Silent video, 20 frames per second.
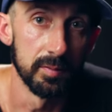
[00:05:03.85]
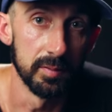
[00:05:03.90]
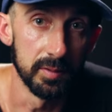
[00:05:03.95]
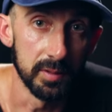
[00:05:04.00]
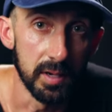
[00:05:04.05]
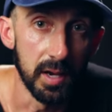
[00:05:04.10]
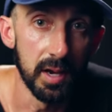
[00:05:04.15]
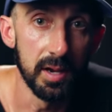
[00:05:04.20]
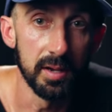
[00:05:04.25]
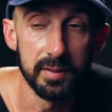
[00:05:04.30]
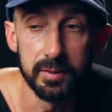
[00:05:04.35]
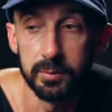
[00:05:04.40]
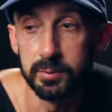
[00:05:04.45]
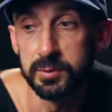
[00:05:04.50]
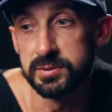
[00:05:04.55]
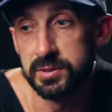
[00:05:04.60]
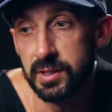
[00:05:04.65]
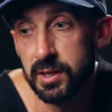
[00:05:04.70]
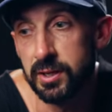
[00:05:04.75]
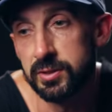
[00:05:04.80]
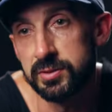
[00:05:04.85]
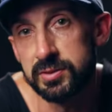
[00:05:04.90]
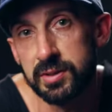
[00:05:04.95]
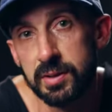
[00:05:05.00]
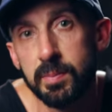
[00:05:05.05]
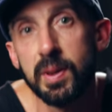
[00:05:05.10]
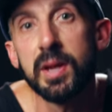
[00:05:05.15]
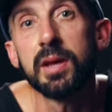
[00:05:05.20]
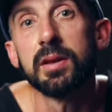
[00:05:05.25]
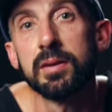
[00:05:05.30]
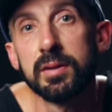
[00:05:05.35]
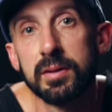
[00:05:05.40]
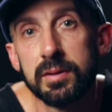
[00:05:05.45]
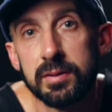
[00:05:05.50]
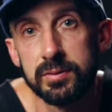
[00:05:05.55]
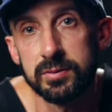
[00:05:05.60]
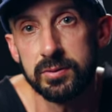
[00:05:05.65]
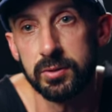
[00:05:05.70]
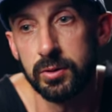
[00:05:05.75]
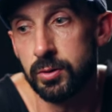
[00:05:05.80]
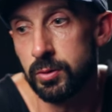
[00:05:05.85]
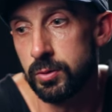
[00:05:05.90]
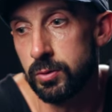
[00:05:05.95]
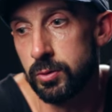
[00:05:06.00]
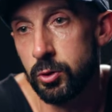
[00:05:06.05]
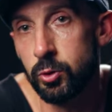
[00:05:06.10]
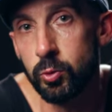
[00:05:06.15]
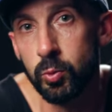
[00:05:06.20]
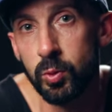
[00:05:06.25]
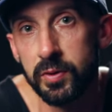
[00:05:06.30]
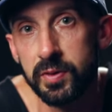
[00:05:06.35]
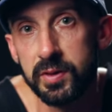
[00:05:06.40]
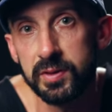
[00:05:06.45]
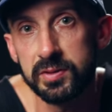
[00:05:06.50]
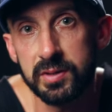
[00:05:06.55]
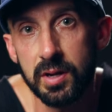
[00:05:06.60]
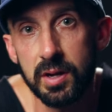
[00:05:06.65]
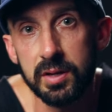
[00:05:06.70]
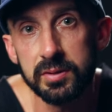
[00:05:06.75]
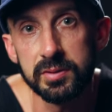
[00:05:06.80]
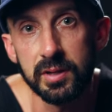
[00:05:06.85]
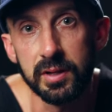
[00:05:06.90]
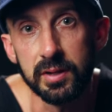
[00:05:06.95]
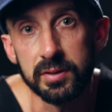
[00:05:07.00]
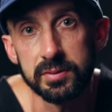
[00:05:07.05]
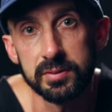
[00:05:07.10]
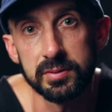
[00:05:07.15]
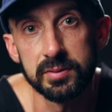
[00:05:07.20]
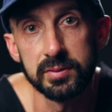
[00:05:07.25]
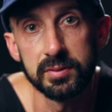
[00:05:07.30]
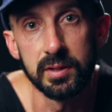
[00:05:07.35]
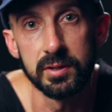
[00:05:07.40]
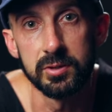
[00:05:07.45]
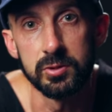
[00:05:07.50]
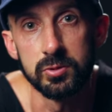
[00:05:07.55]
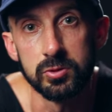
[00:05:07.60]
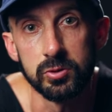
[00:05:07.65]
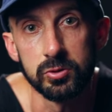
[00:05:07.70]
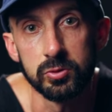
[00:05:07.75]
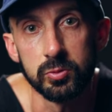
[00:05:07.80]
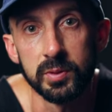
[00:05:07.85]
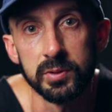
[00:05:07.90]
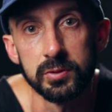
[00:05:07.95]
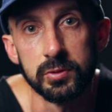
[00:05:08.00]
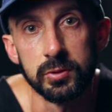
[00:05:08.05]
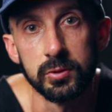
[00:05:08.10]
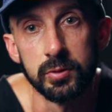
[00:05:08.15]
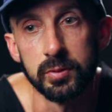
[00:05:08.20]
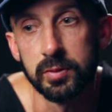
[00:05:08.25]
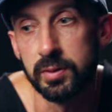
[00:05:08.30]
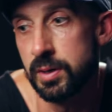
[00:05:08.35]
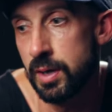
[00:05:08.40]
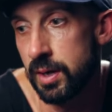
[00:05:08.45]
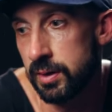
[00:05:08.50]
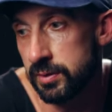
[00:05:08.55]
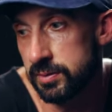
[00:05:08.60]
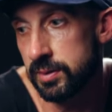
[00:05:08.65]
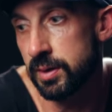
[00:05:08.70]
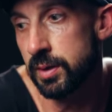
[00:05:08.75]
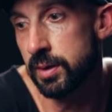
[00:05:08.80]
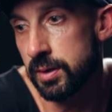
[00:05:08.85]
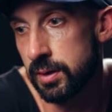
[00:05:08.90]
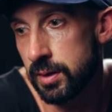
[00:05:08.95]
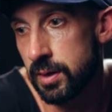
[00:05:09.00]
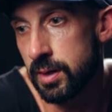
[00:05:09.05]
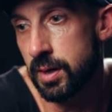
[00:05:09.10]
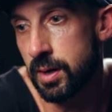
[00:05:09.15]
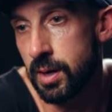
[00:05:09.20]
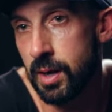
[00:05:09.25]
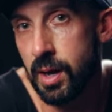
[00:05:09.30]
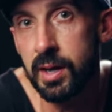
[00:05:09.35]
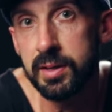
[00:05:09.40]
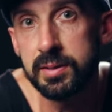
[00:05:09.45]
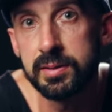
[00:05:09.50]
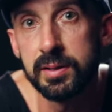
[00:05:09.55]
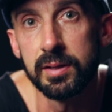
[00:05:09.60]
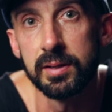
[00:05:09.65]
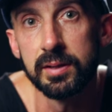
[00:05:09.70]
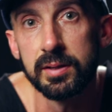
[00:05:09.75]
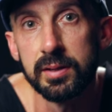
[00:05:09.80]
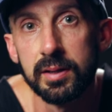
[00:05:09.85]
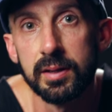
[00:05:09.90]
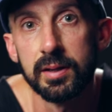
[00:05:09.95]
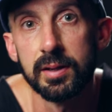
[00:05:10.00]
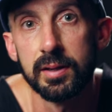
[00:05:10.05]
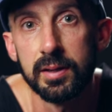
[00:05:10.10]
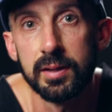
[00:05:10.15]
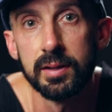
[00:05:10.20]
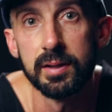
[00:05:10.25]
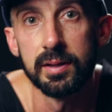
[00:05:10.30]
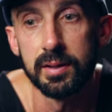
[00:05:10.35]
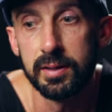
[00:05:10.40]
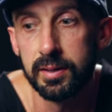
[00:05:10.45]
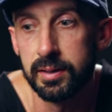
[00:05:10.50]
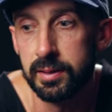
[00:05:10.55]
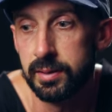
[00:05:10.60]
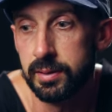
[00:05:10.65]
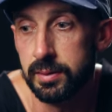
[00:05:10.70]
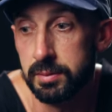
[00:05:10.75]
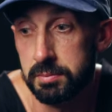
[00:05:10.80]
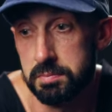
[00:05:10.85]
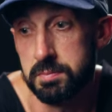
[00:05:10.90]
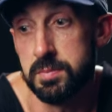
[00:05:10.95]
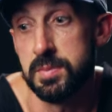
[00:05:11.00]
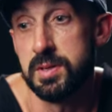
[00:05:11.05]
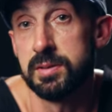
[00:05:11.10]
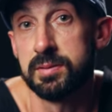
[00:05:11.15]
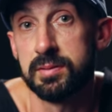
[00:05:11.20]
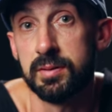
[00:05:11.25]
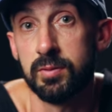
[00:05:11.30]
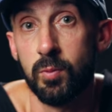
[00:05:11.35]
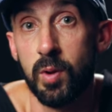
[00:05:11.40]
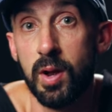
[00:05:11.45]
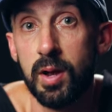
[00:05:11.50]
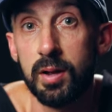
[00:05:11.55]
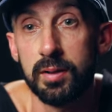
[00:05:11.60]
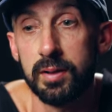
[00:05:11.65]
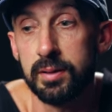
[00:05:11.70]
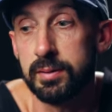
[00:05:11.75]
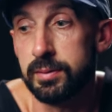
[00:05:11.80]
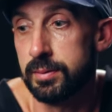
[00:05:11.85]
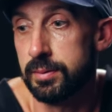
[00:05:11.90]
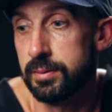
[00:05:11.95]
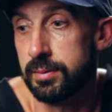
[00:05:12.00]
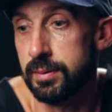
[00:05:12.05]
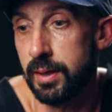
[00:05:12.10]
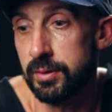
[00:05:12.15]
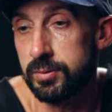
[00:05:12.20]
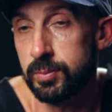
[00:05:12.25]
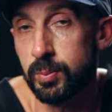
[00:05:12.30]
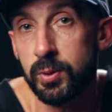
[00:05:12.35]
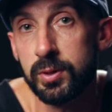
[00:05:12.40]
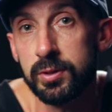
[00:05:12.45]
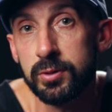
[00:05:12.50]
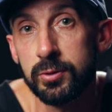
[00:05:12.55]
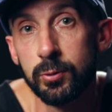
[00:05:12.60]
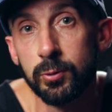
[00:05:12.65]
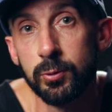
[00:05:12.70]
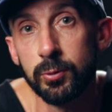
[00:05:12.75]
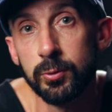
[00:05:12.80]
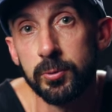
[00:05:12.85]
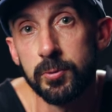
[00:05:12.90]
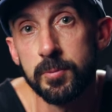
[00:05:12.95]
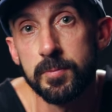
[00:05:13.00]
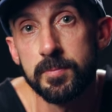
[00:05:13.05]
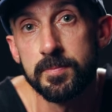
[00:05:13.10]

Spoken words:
the guy that was there said, man, so who won this contest that you just went to? And I said, I did. He said, wow, that's pretty cool.